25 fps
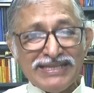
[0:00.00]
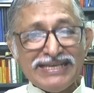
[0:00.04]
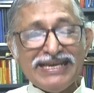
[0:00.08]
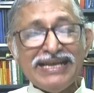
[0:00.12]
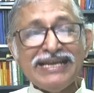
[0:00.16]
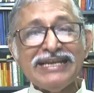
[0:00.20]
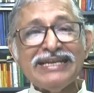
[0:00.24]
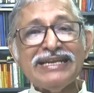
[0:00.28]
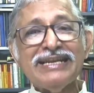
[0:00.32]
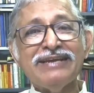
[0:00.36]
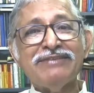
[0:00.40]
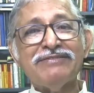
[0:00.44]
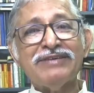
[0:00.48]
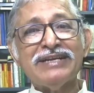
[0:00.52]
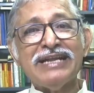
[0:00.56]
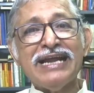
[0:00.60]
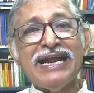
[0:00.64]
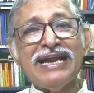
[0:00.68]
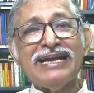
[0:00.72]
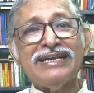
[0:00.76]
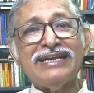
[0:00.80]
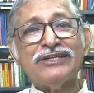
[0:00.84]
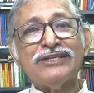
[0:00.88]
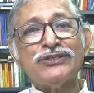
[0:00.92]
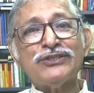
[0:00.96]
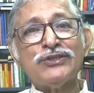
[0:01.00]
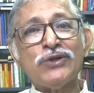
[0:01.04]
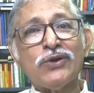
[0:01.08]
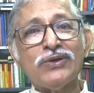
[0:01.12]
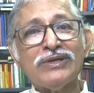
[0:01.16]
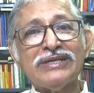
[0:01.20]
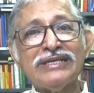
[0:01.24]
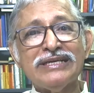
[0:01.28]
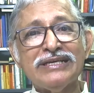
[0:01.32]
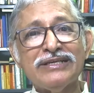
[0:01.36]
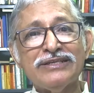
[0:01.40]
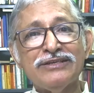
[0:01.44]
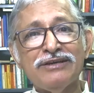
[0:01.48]
and never had a
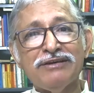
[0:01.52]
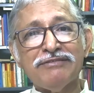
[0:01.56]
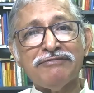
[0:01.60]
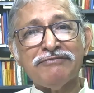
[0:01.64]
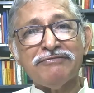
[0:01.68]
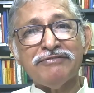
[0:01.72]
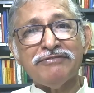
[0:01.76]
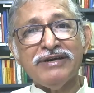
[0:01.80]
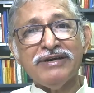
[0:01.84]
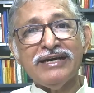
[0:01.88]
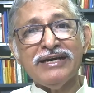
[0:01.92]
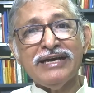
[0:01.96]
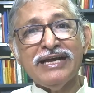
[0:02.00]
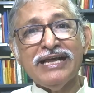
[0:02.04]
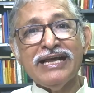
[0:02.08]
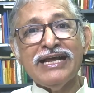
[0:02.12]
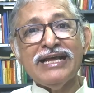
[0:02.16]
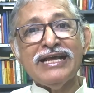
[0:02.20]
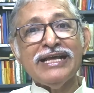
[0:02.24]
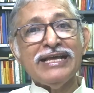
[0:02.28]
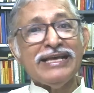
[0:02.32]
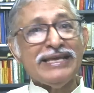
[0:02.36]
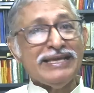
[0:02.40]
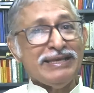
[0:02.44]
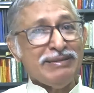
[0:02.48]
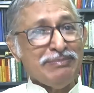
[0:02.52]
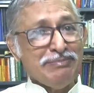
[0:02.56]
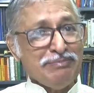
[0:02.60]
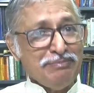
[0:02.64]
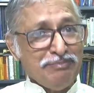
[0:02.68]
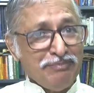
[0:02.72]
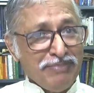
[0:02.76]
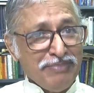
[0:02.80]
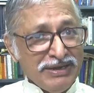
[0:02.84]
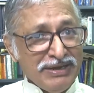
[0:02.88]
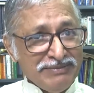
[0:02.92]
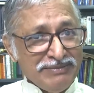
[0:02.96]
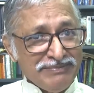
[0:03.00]
shortage of uh,
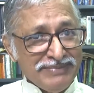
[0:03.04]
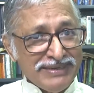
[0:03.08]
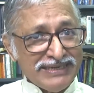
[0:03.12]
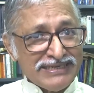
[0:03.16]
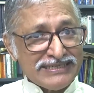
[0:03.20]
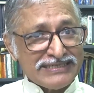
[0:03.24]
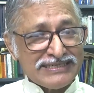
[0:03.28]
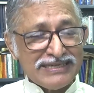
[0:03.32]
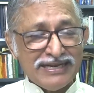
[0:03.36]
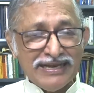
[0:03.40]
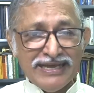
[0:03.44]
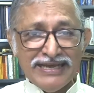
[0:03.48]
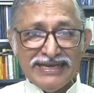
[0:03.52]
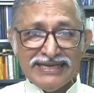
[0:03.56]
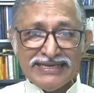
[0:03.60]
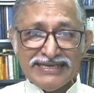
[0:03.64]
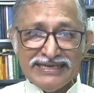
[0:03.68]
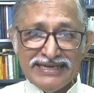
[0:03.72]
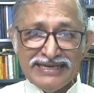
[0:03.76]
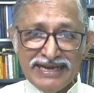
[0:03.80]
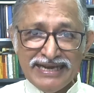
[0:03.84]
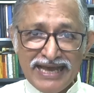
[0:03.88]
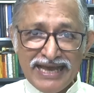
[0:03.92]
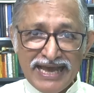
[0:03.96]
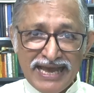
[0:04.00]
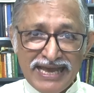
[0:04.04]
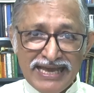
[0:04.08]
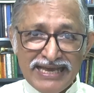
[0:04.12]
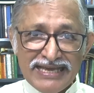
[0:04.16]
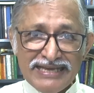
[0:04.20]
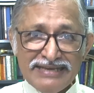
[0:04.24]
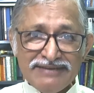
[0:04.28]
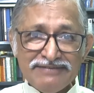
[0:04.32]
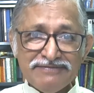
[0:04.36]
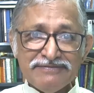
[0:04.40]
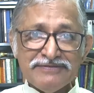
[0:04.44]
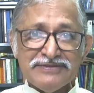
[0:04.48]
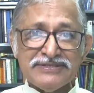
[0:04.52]
implements like
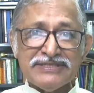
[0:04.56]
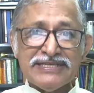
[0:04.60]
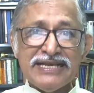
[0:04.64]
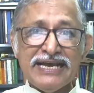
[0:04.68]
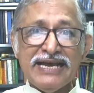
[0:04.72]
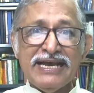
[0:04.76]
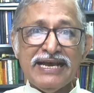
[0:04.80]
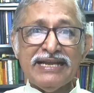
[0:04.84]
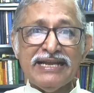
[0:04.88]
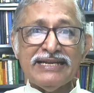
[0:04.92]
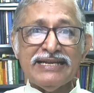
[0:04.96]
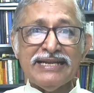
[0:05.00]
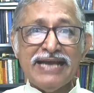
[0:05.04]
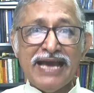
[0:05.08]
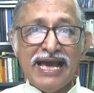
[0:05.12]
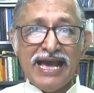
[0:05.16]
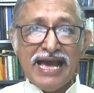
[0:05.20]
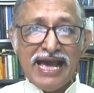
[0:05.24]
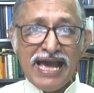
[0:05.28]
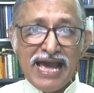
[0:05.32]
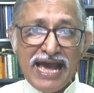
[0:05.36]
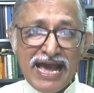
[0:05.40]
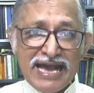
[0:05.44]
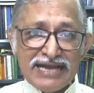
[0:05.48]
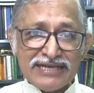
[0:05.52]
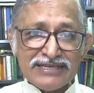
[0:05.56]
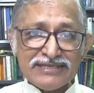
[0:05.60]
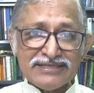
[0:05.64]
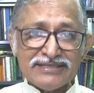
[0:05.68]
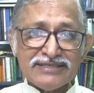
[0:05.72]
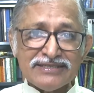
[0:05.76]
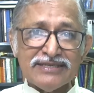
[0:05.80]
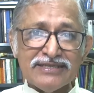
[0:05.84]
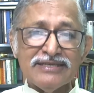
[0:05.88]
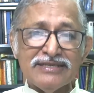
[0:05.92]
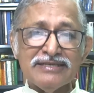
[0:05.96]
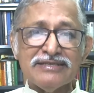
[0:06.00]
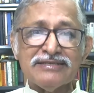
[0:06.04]
knives and
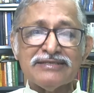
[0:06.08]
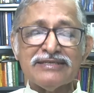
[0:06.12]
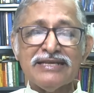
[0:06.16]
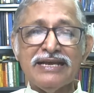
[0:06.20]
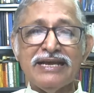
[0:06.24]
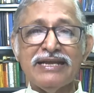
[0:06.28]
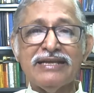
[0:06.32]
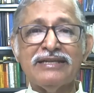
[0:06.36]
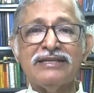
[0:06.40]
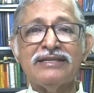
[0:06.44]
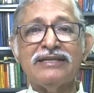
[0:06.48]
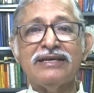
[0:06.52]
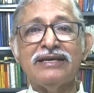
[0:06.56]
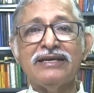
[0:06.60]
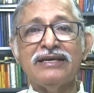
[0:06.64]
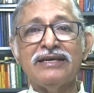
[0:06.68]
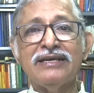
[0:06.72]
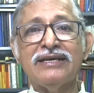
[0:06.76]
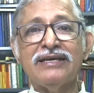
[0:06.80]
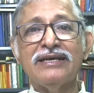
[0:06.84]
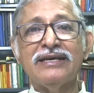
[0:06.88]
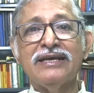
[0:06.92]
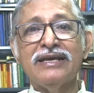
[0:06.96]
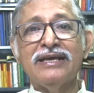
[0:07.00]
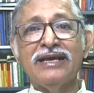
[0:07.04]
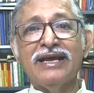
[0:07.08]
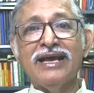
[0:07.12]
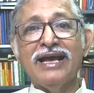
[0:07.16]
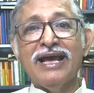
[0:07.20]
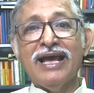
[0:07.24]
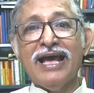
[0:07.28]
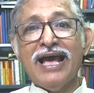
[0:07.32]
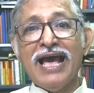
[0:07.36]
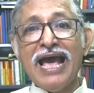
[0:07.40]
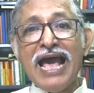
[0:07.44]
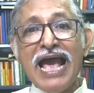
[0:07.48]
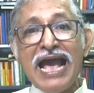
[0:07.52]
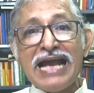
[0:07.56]
axes and uh,
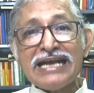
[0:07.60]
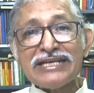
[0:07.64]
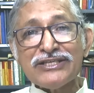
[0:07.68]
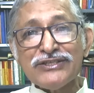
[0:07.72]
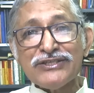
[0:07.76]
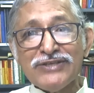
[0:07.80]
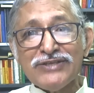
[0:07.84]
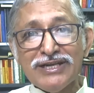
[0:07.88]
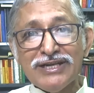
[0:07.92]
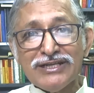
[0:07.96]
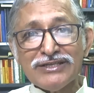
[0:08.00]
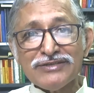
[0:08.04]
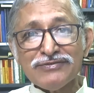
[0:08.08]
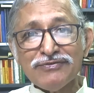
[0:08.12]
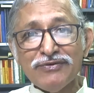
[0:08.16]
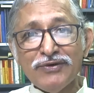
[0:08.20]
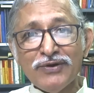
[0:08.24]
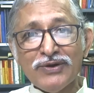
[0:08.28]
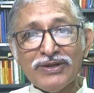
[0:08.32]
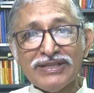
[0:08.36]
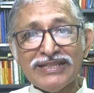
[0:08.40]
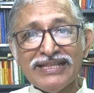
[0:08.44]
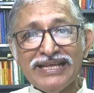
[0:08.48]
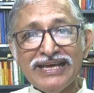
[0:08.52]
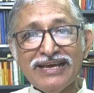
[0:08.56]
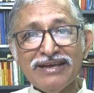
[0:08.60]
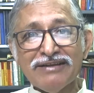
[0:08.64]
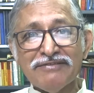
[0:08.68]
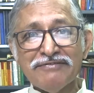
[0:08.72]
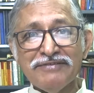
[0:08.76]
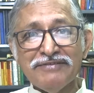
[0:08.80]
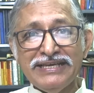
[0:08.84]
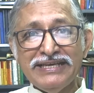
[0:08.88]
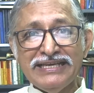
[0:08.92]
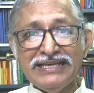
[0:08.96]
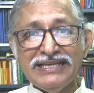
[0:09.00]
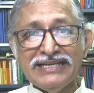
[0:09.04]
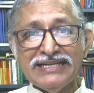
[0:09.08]
axles for their
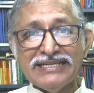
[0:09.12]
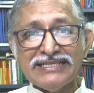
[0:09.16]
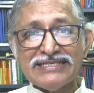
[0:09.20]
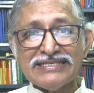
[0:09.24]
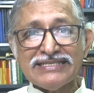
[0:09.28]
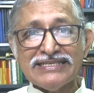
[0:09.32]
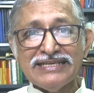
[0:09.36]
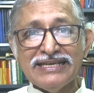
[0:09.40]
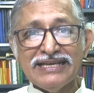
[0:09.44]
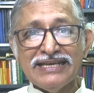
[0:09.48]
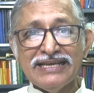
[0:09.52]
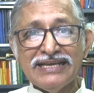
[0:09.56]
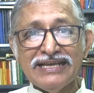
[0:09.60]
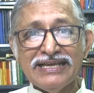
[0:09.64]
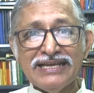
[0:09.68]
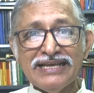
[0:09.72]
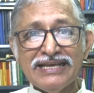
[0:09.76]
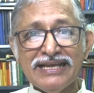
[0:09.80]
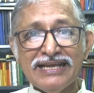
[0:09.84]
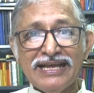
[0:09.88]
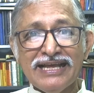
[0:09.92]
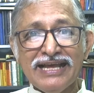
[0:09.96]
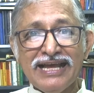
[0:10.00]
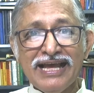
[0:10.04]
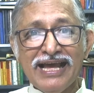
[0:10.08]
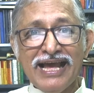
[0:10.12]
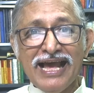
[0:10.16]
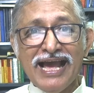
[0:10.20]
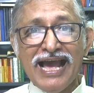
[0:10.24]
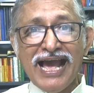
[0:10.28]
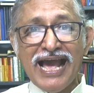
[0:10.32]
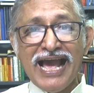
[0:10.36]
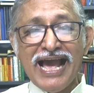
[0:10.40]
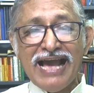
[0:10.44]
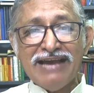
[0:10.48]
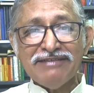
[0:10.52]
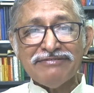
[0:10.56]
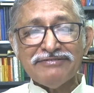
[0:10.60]
wheels
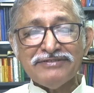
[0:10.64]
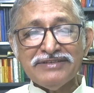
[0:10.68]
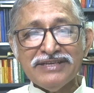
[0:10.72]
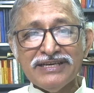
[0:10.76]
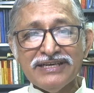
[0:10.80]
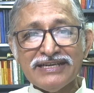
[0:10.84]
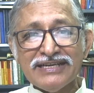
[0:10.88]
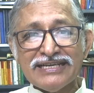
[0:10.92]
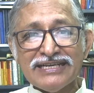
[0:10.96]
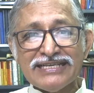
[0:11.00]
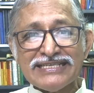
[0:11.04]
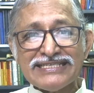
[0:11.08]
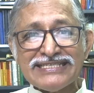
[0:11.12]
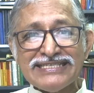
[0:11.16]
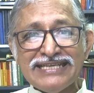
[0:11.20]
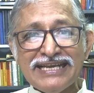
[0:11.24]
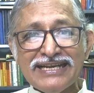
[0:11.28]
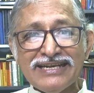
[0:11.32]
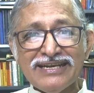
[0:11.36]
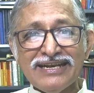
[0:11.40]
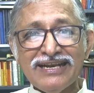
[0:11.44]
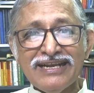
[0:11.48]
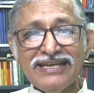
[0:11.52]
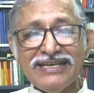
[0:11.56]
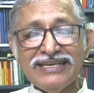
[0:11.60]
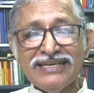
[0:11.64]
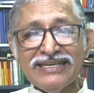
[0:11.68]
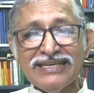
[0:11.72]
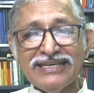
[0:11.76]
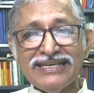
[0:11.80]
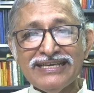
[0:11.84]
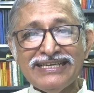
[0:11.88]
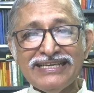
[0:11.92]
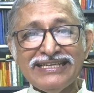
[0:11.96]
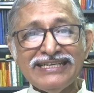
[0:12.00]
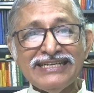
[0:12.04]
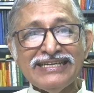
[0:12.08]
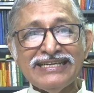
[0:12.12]
after
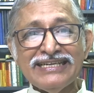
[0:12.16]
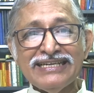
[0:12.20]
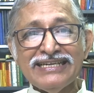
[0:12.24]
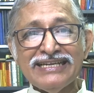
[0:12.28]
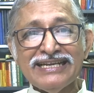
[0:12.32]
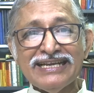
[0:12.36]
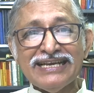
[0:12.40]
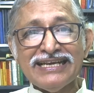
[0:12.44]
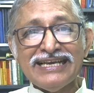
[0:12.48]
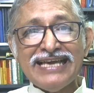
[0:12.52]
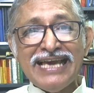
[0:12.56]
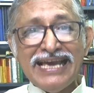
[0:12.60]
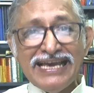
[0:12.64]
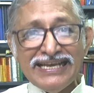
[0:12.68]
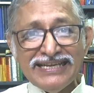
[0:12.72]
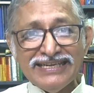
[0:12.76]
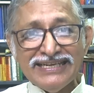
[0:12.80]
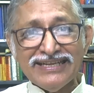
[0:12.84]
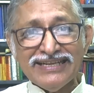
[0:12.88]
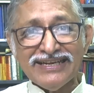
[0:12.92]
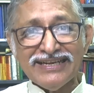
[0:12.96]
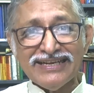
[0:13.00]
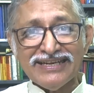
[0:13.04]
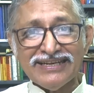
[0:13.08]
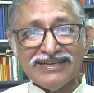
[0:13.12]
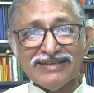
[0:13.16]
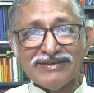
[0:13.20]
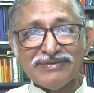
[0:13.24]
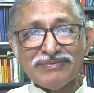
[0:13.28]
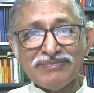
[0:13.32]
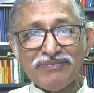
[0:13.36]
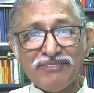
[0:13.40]
settling in Canaan.